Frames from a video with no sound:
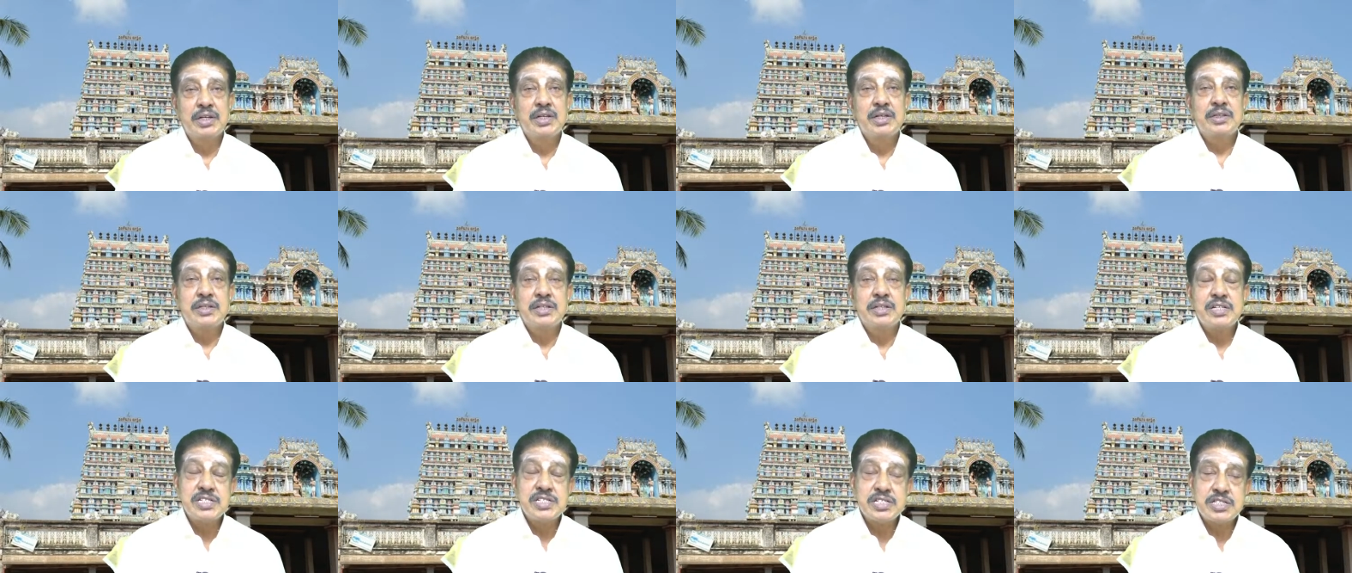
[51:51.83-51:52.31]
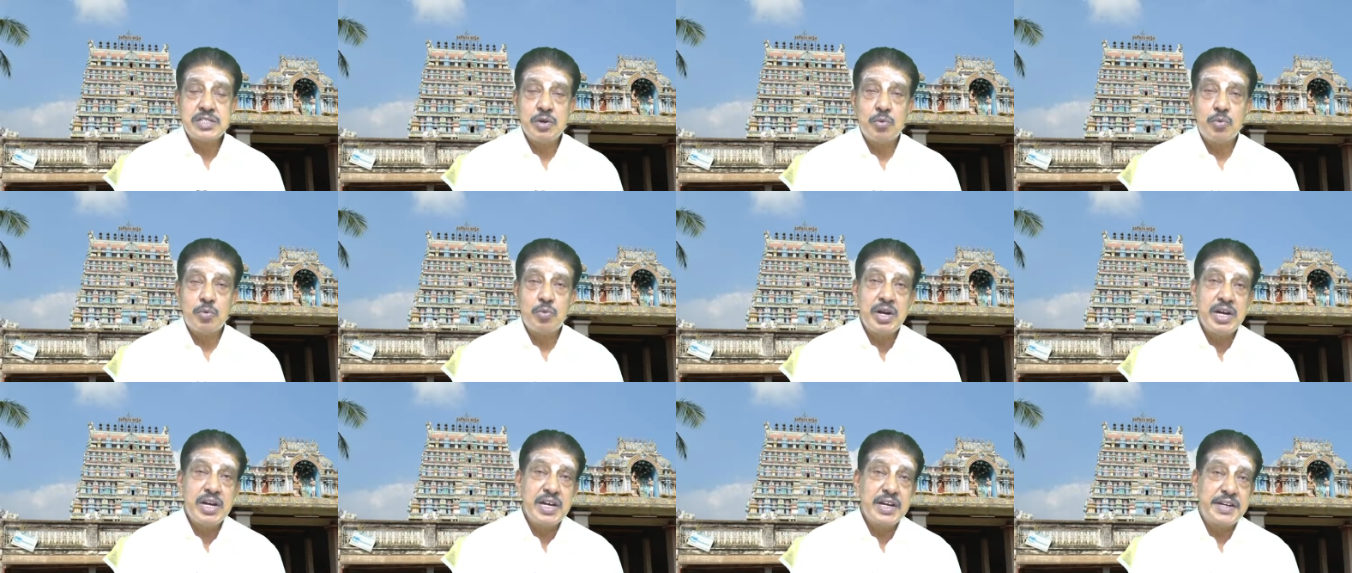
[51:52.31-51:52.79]
This is the
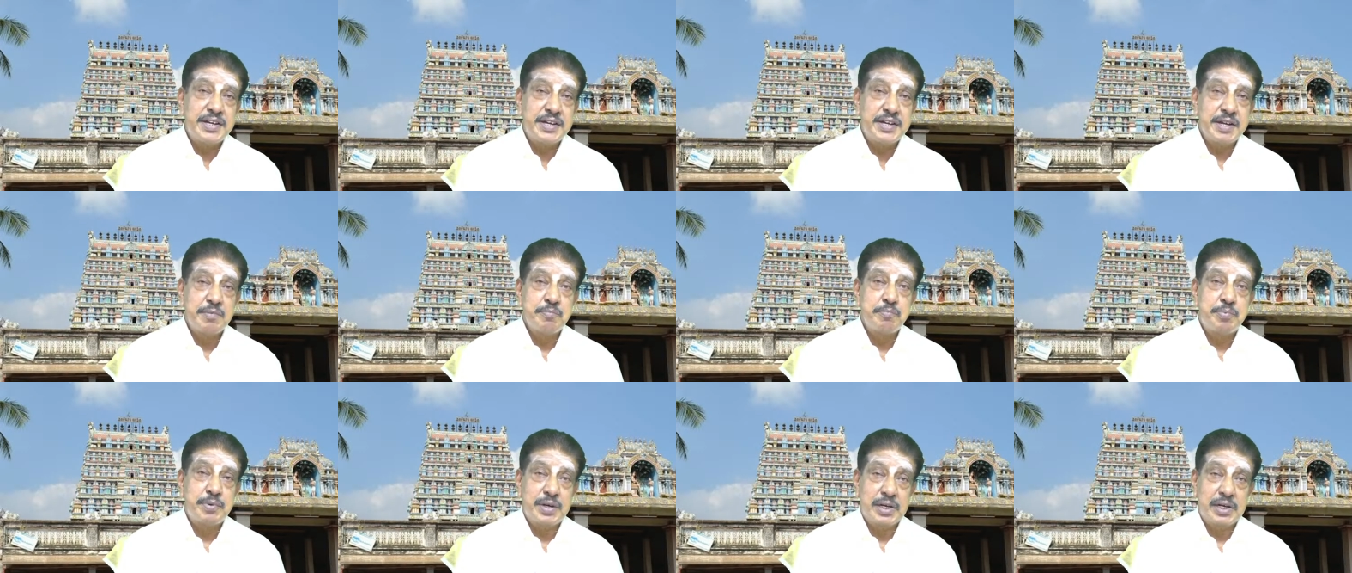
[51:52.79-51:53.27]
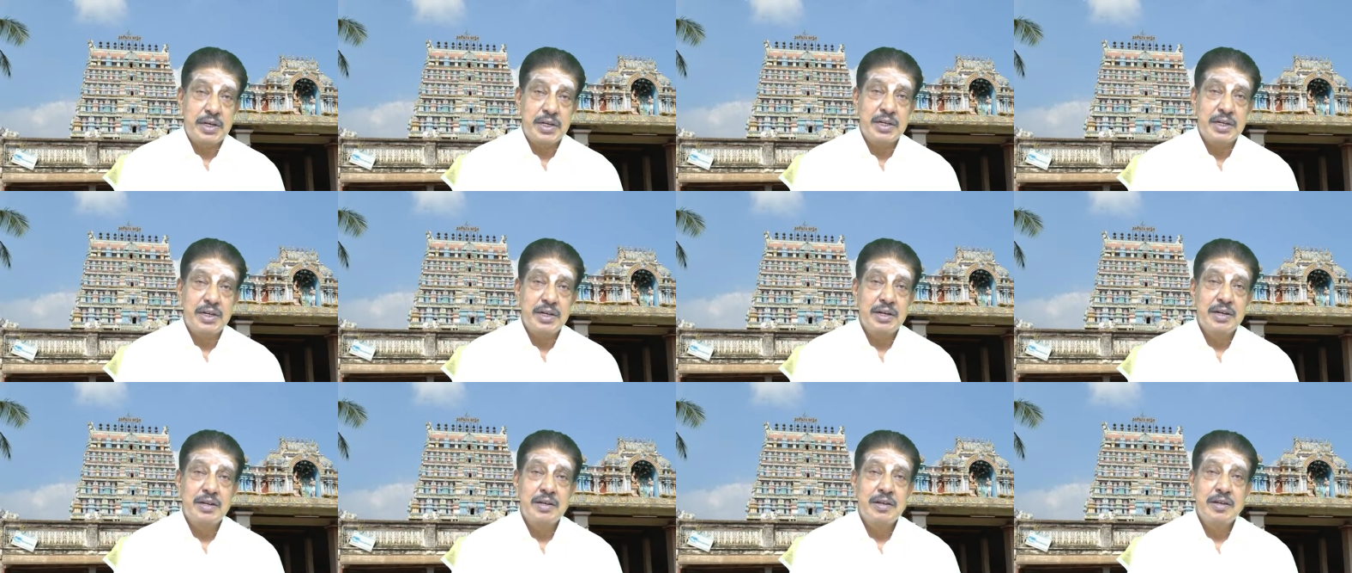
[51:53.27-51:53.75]
only temple
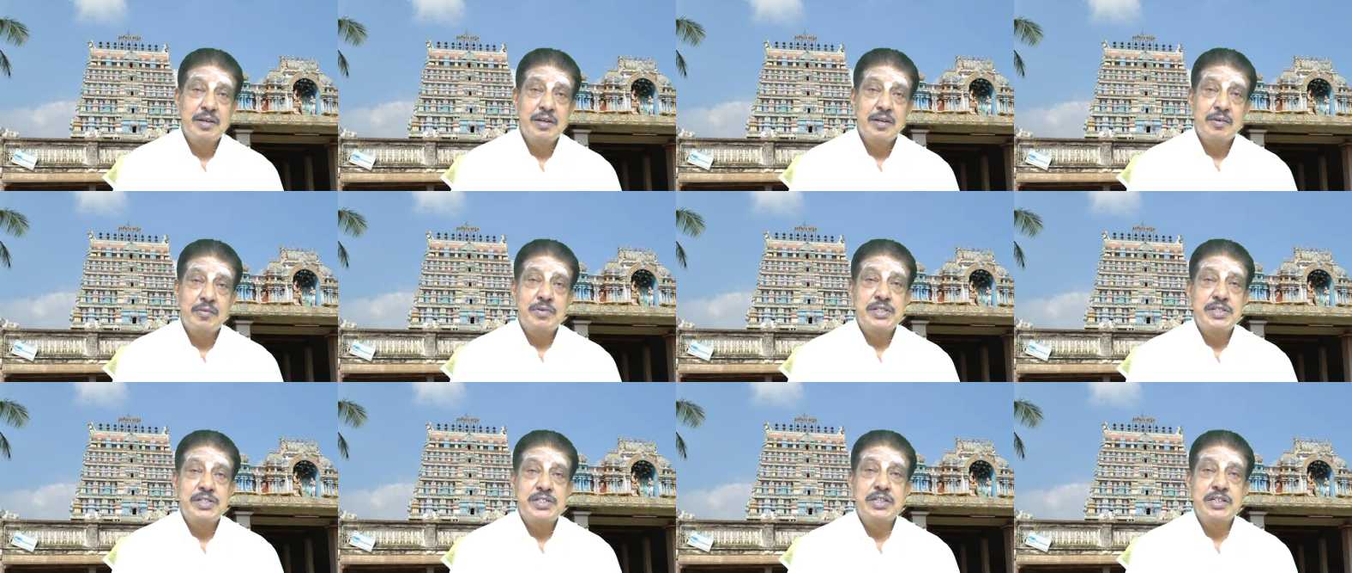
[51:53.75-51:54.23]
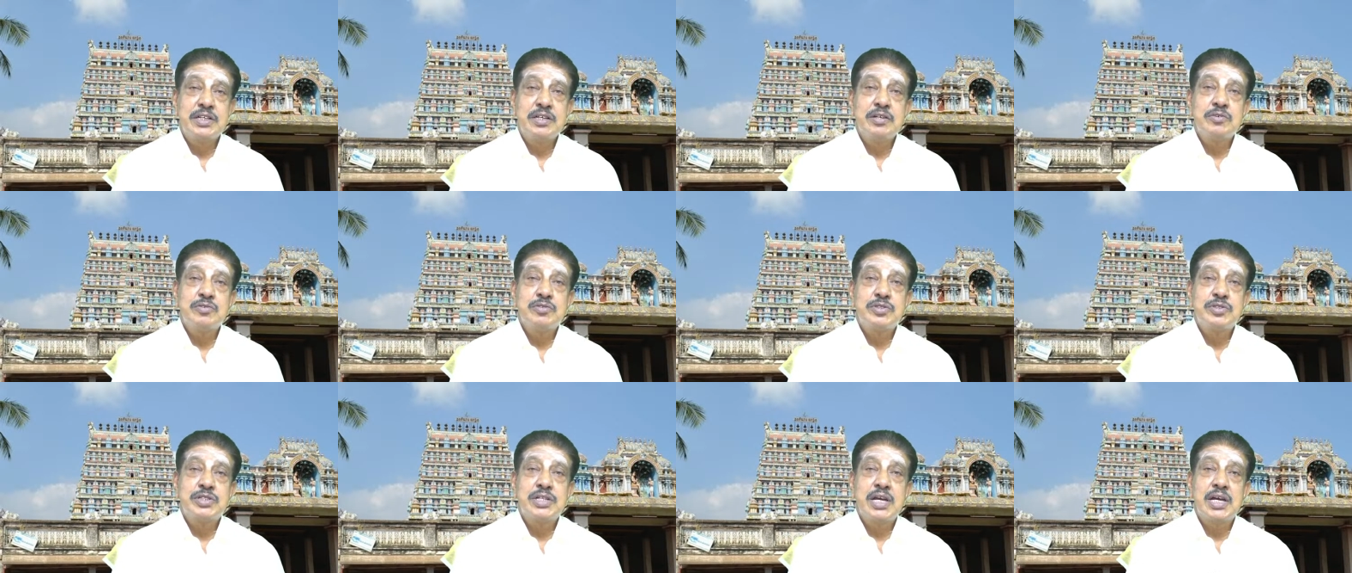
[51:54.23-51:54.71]
which
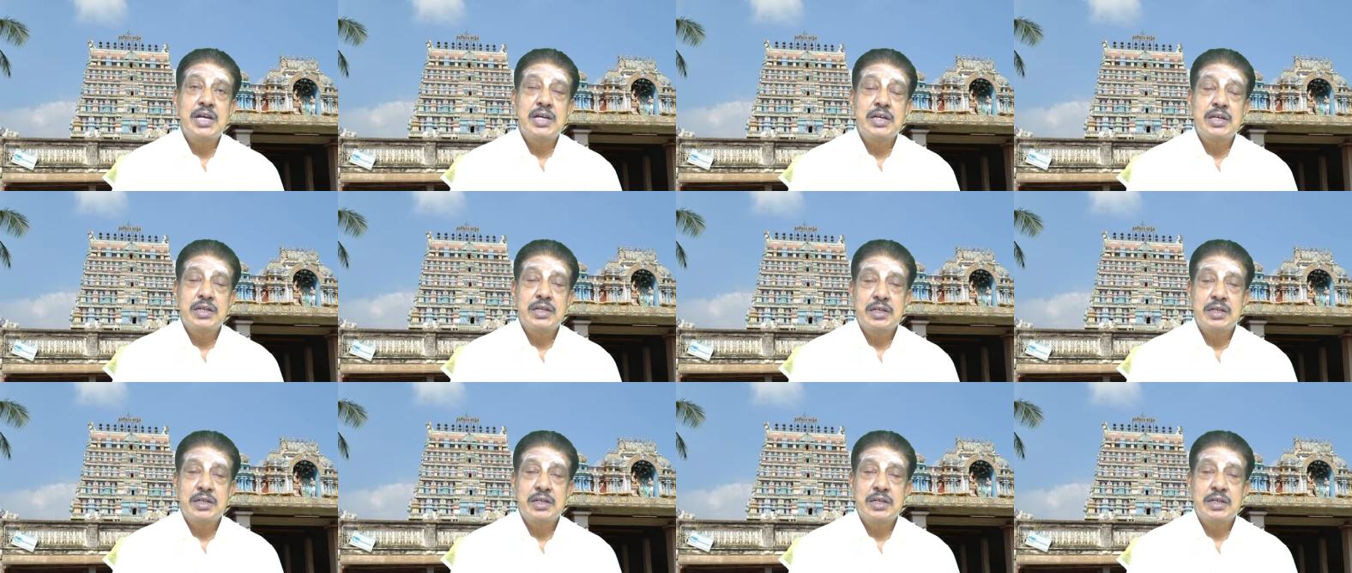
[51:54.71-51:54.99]
gives the